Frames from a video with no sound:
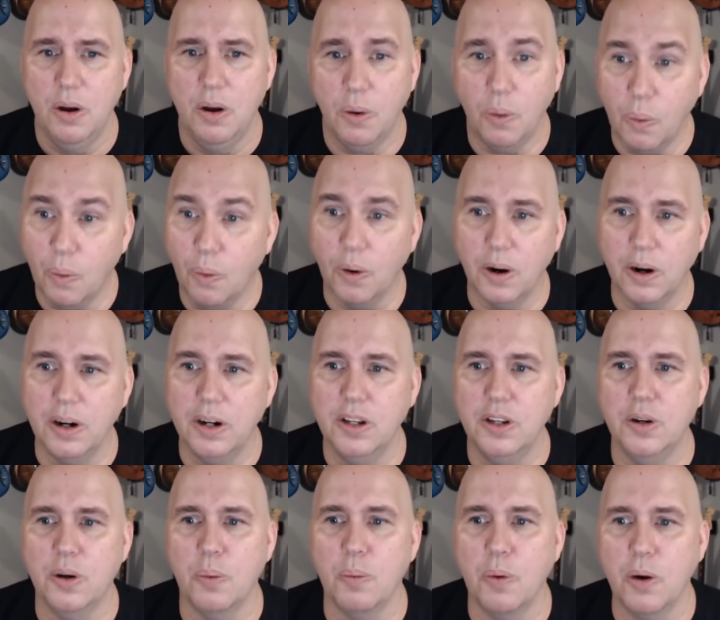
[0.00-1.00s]
or
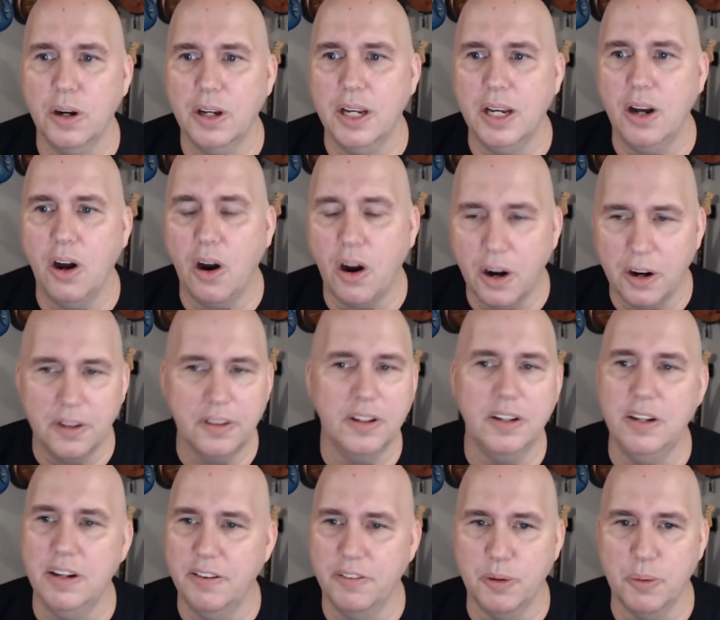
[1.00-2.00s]
you're working harder than
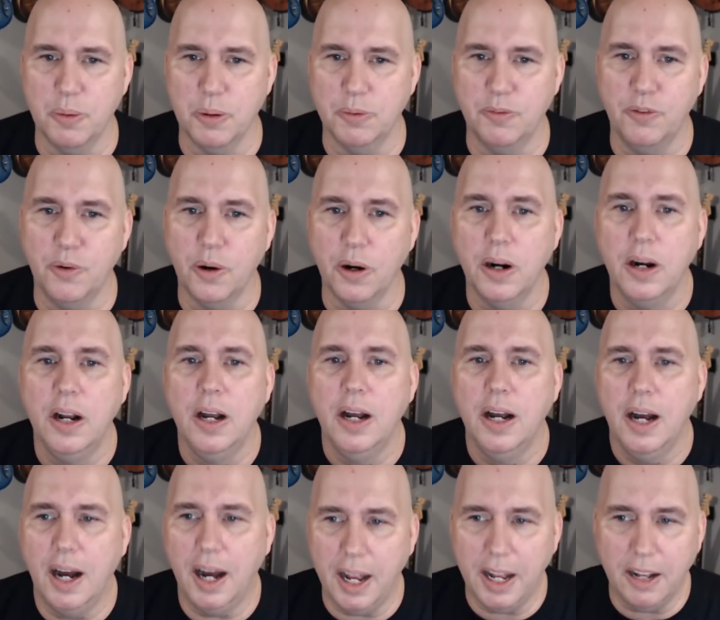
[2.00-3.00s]
you ever worked for.
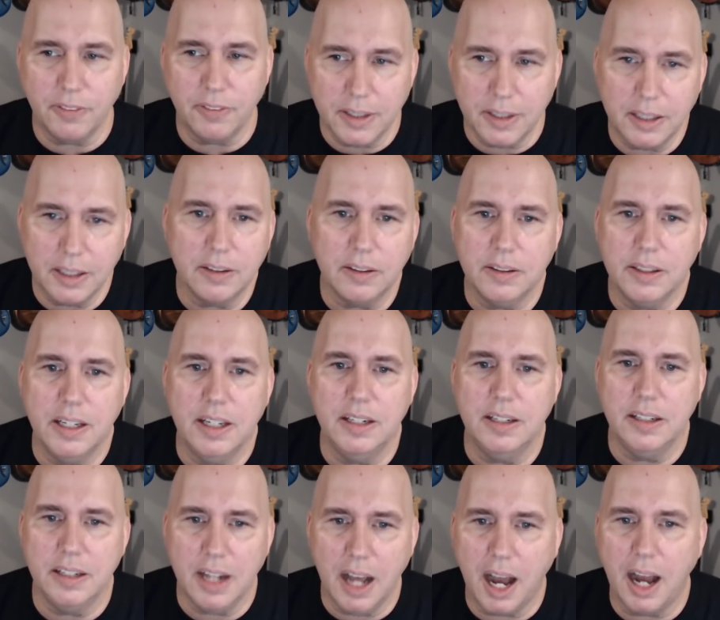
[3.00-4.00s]
I have literally
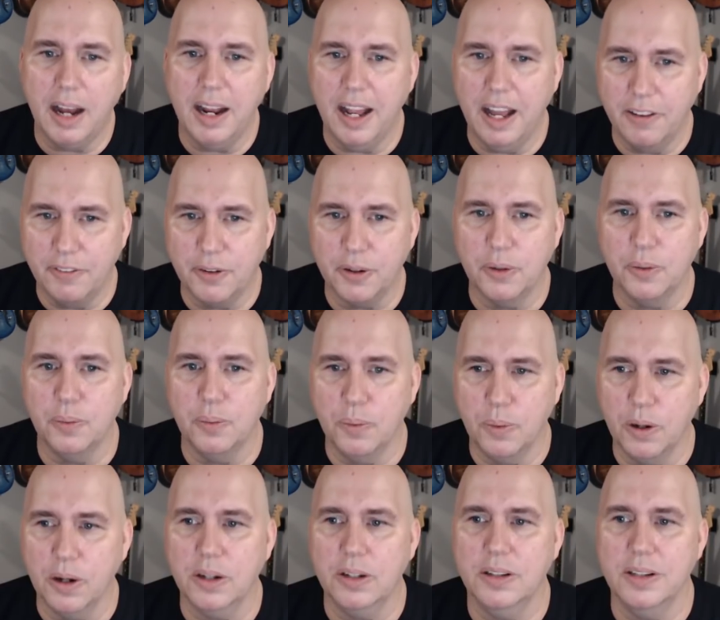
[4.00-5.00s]
not ever
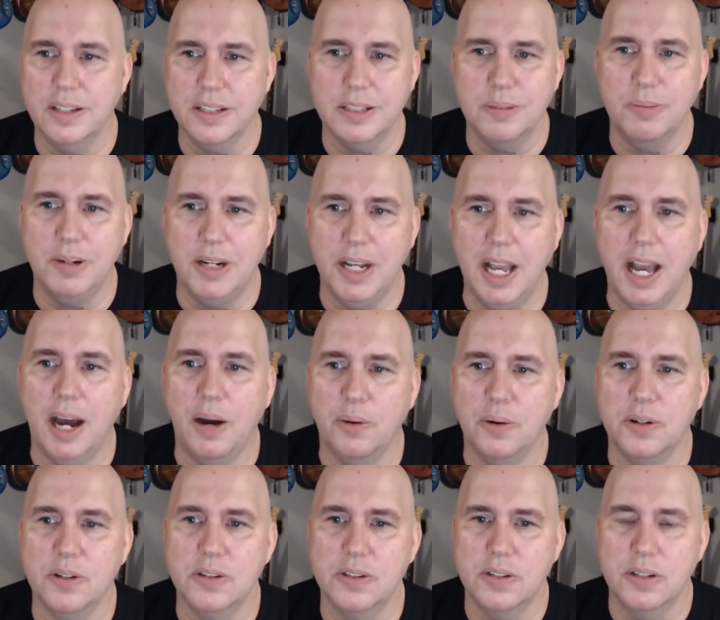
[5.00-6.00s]
worked this many
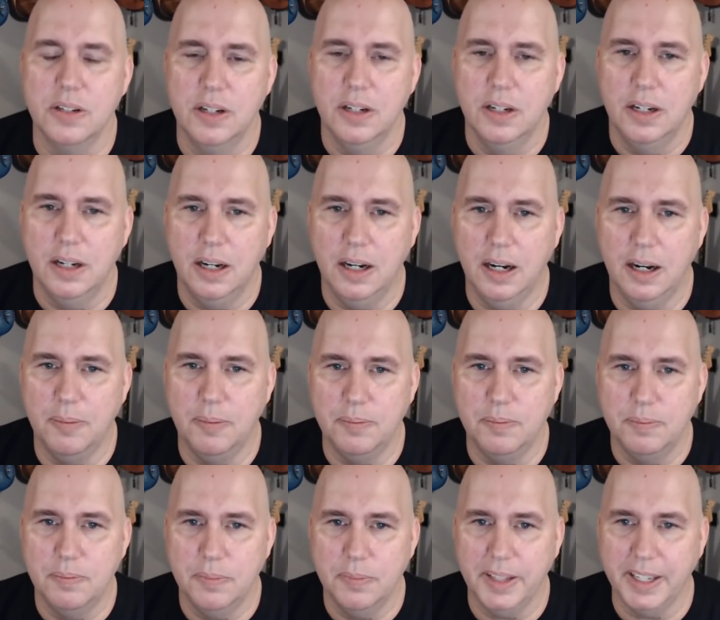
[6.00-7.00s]
hours. Um,
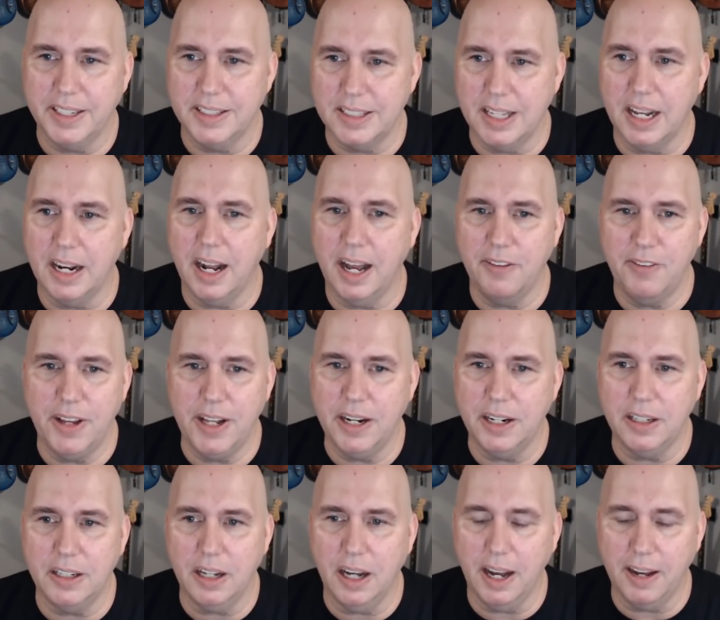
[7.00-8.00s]
like I said, I've hit
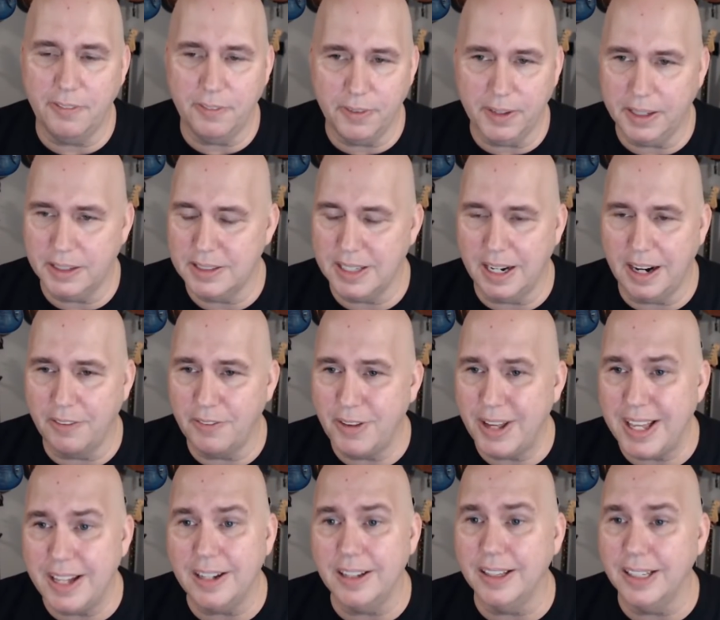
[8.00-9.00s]
a, I've like I said, I've
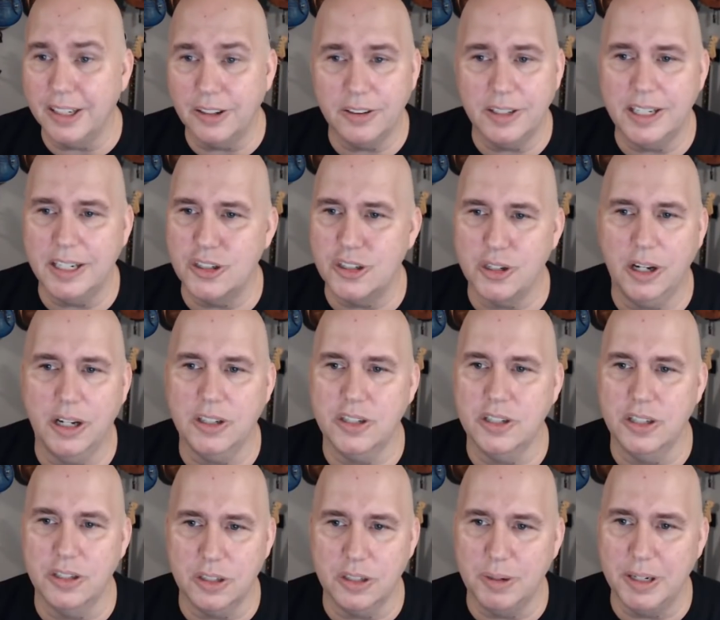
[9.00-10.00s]
hit literally
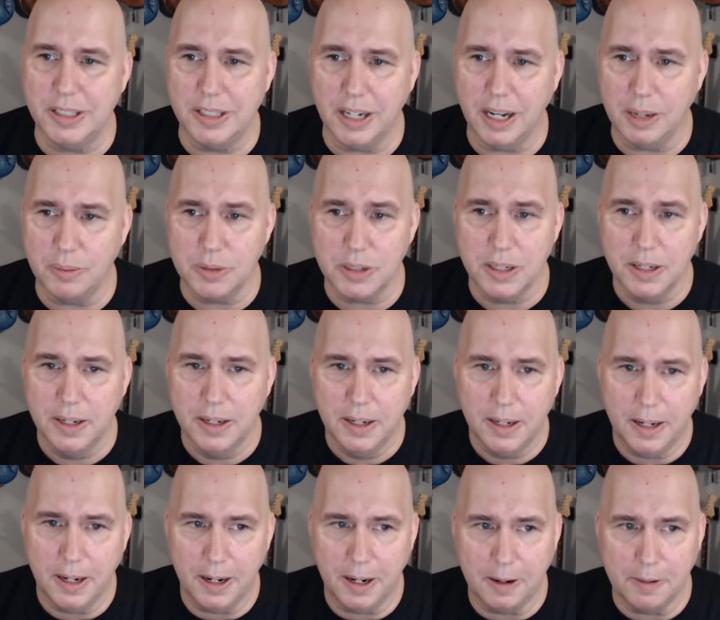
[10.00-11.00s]
exhaustion so many times.
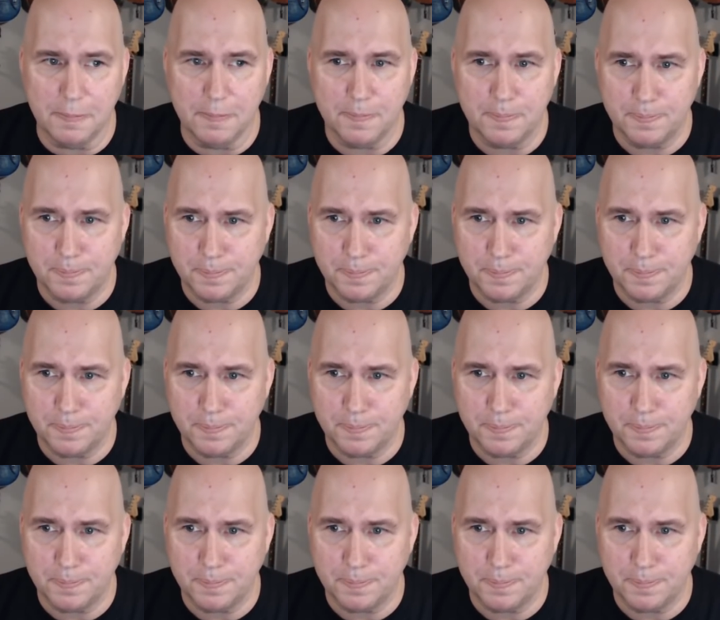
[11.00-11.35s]
Um,